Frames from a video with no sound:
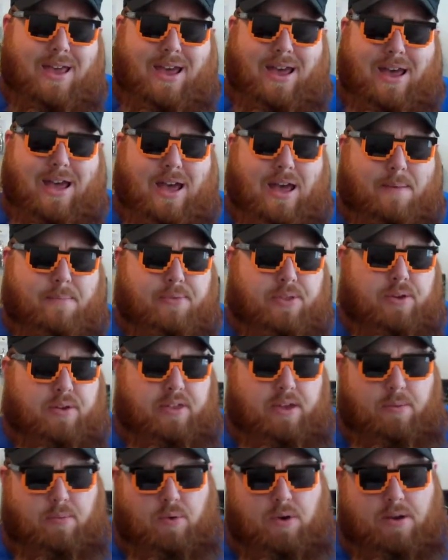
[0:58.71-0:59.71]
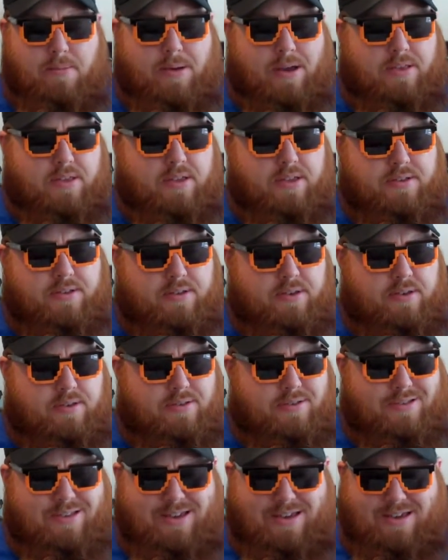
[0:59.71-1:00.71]
The only thing I'm worried about this
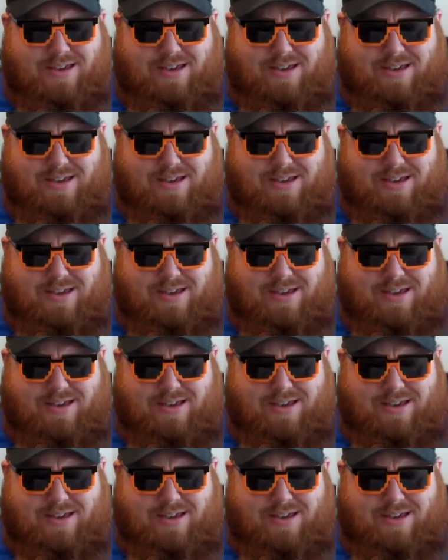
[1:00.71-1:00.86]
is